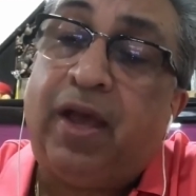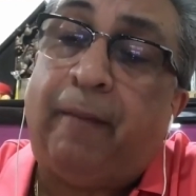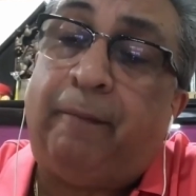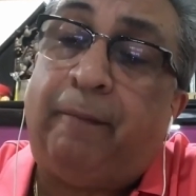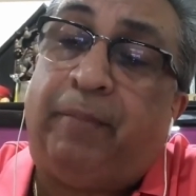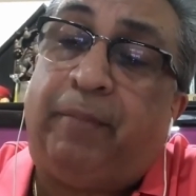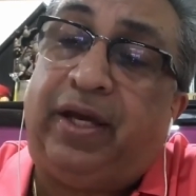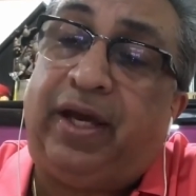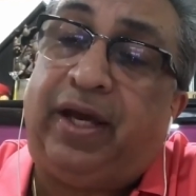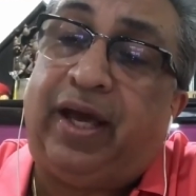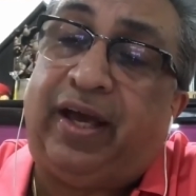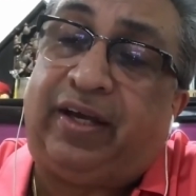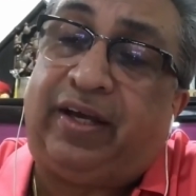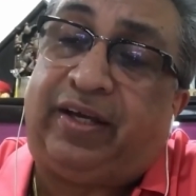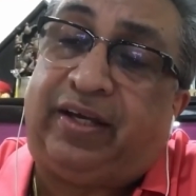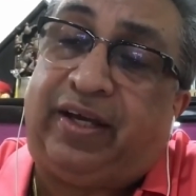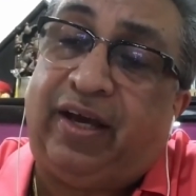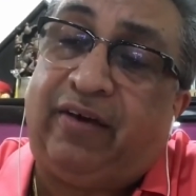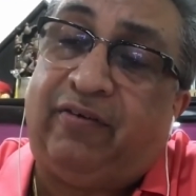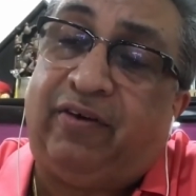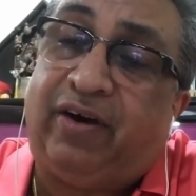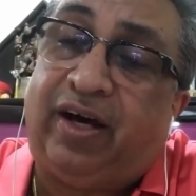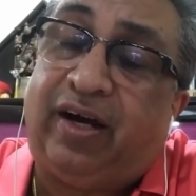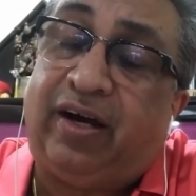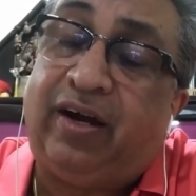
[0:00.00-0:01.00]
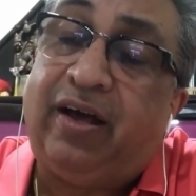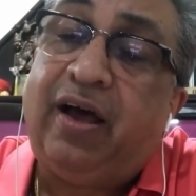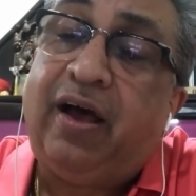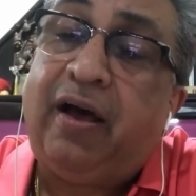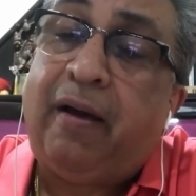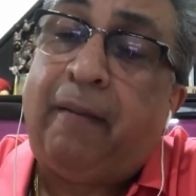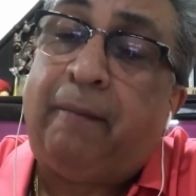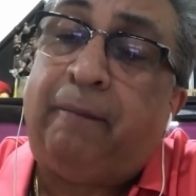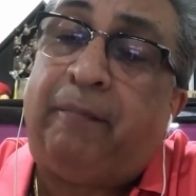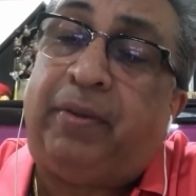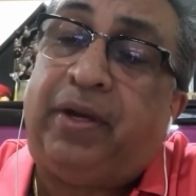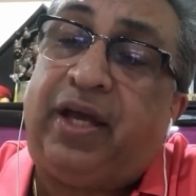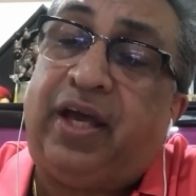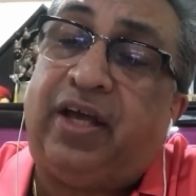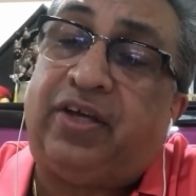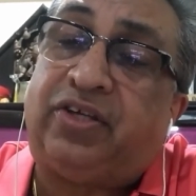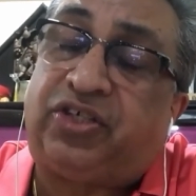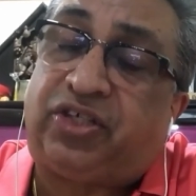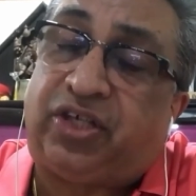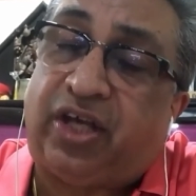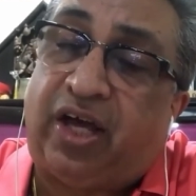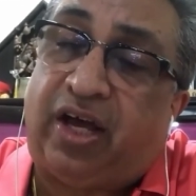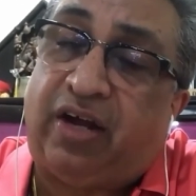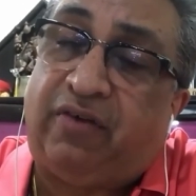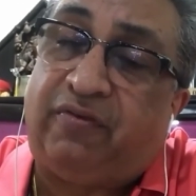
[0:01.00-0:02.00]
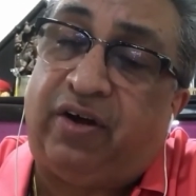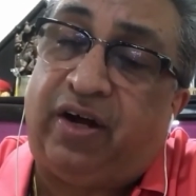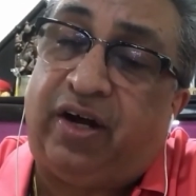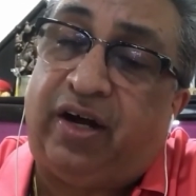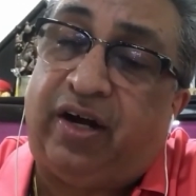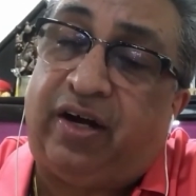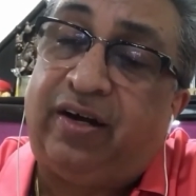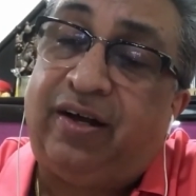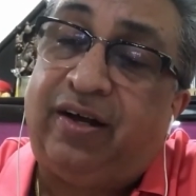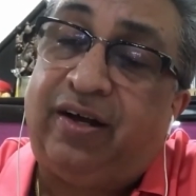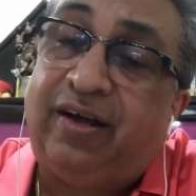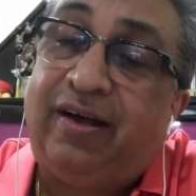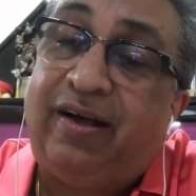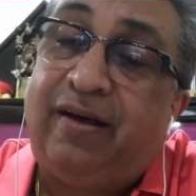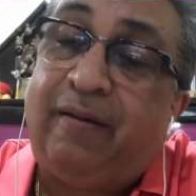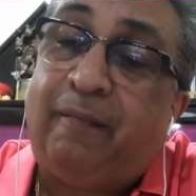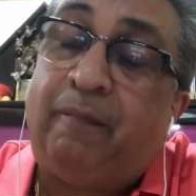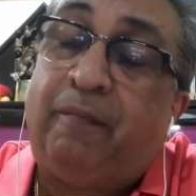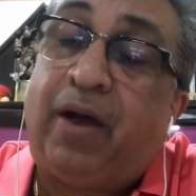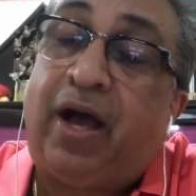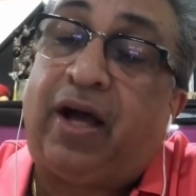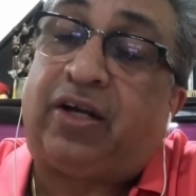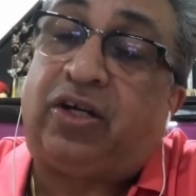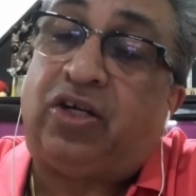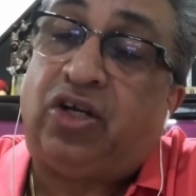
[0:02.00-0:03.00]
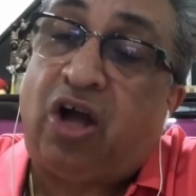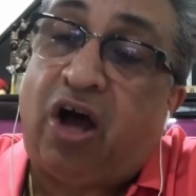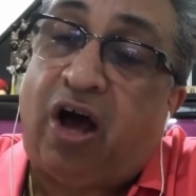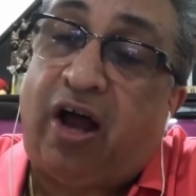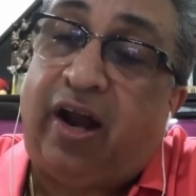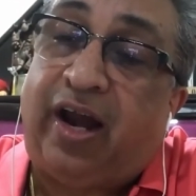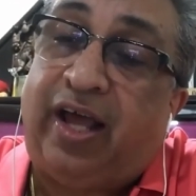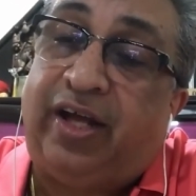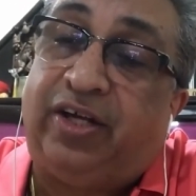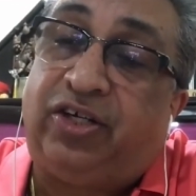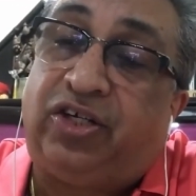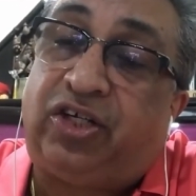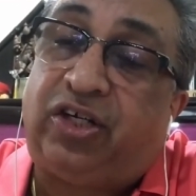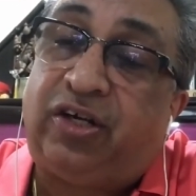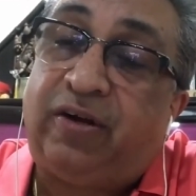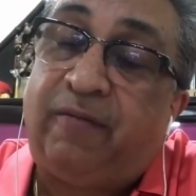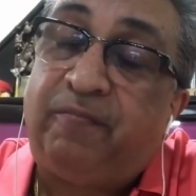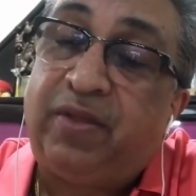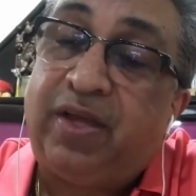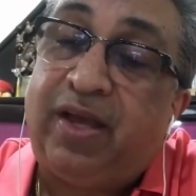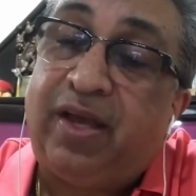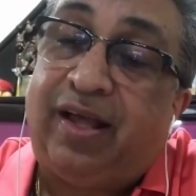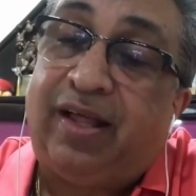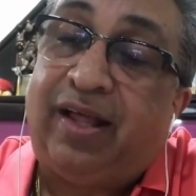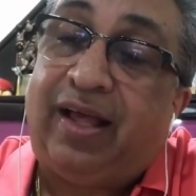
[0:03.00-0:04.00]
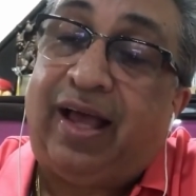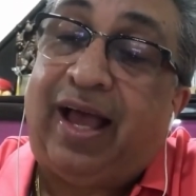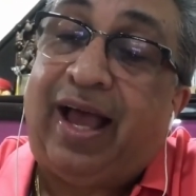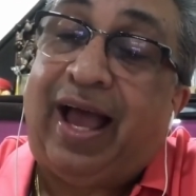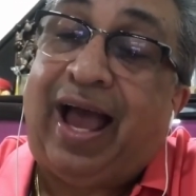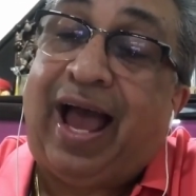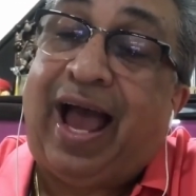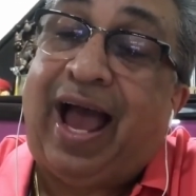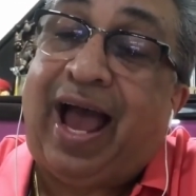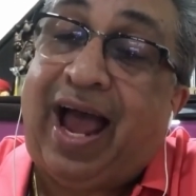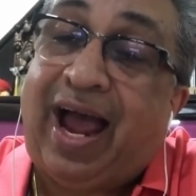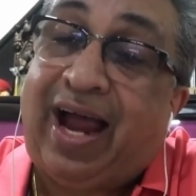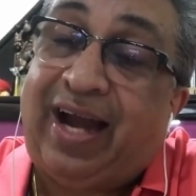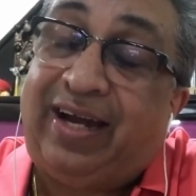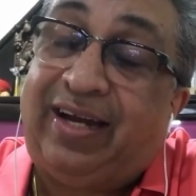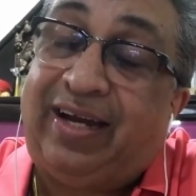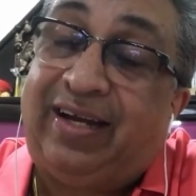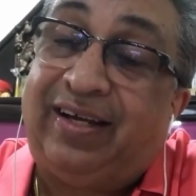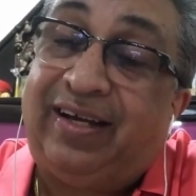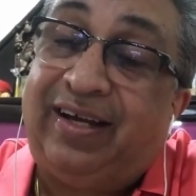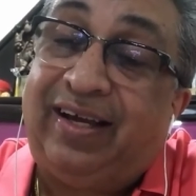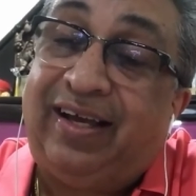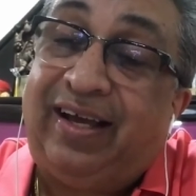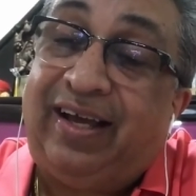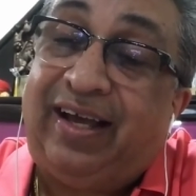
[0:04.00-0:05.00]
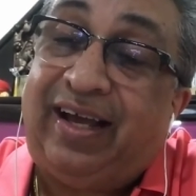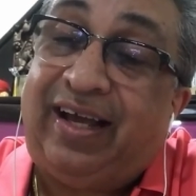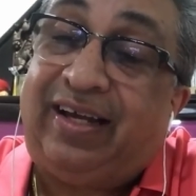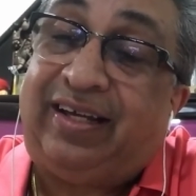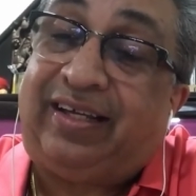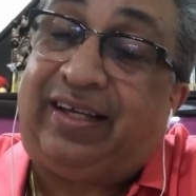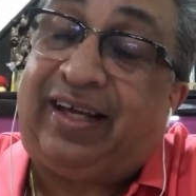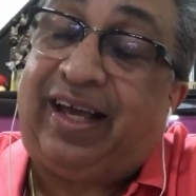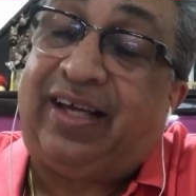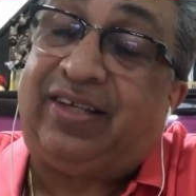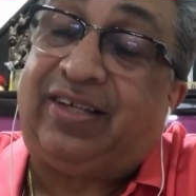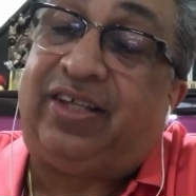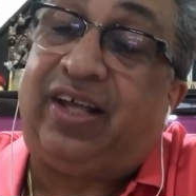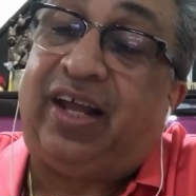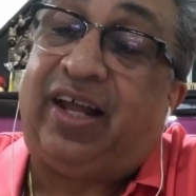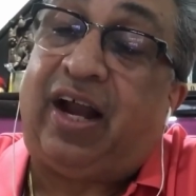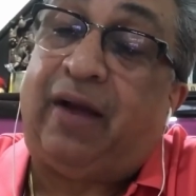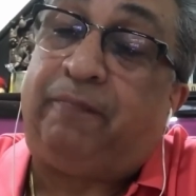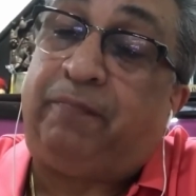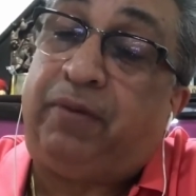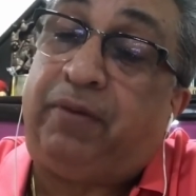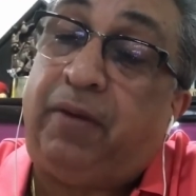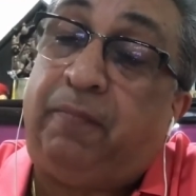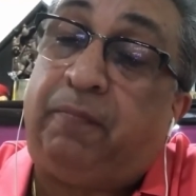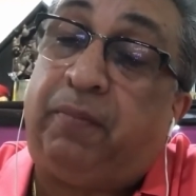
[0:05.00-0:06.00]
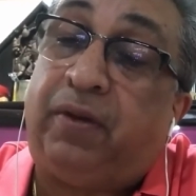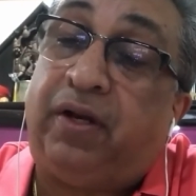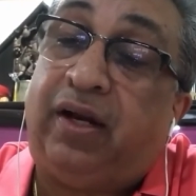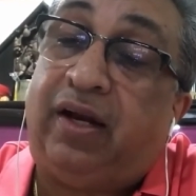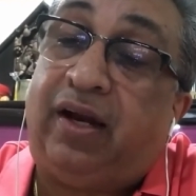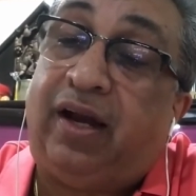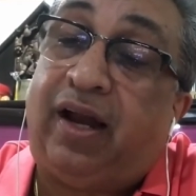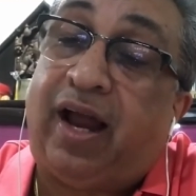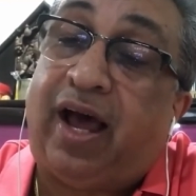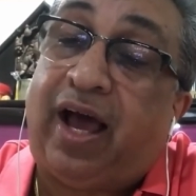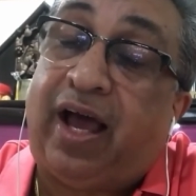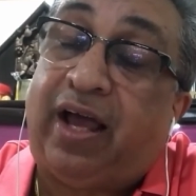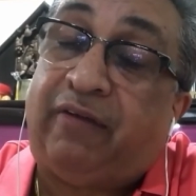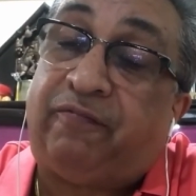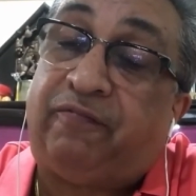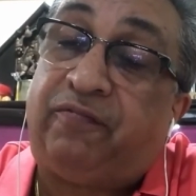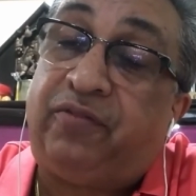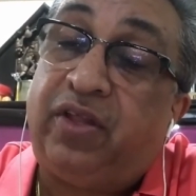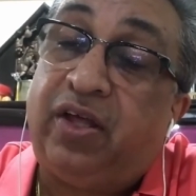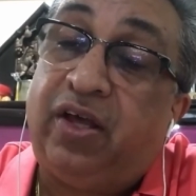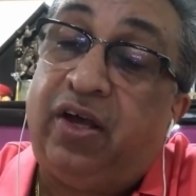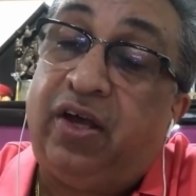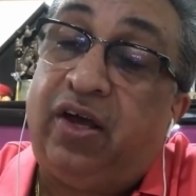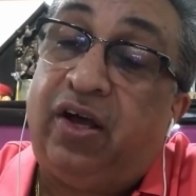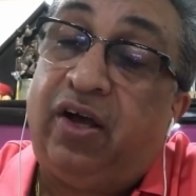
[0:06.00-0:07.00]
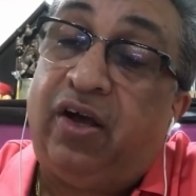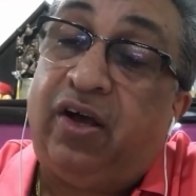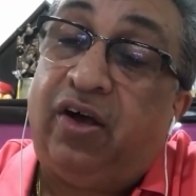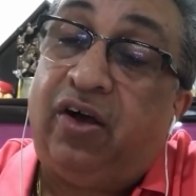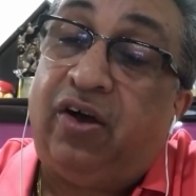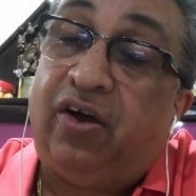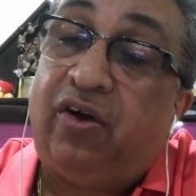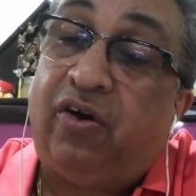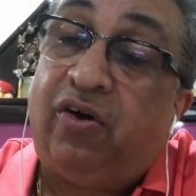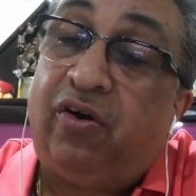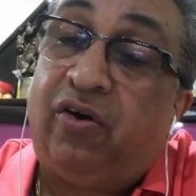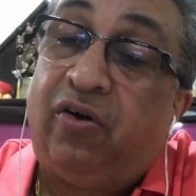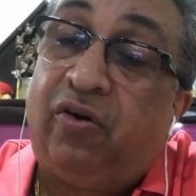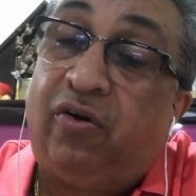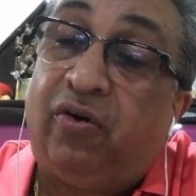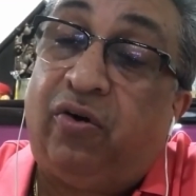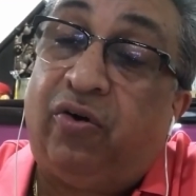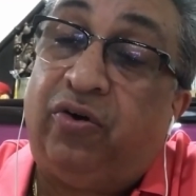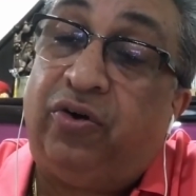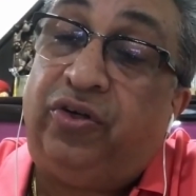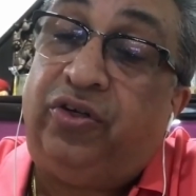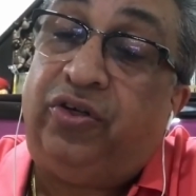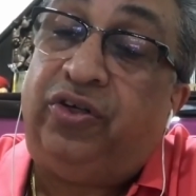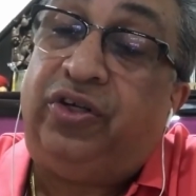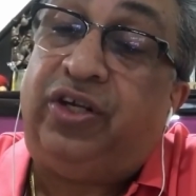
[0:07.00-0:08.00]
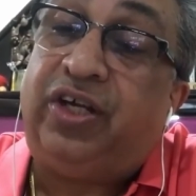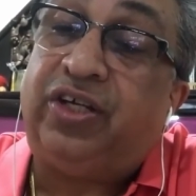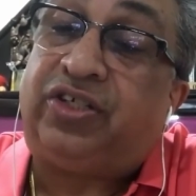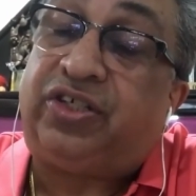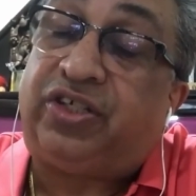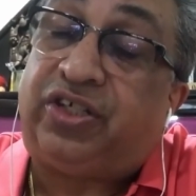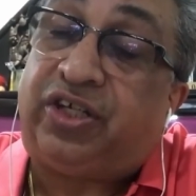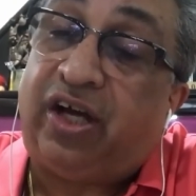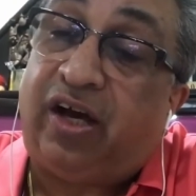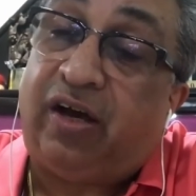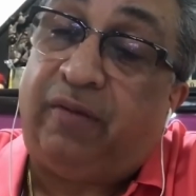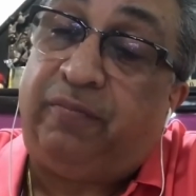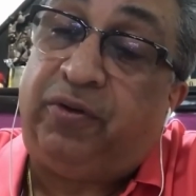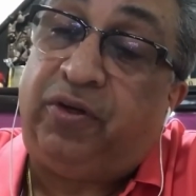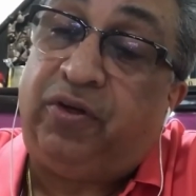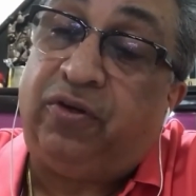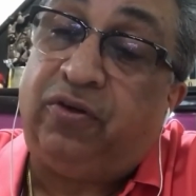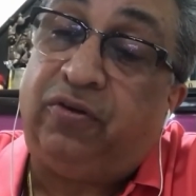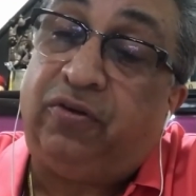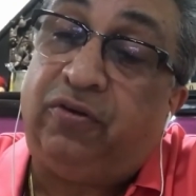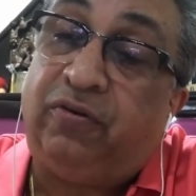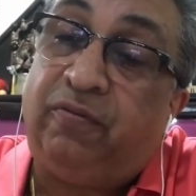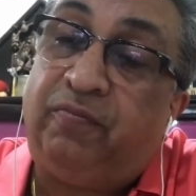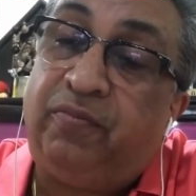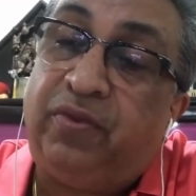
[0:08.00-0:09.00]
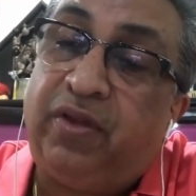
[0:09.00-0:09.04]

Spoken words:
Be a giver, be a server, acknowledge, and in case there are people in life who disturb you,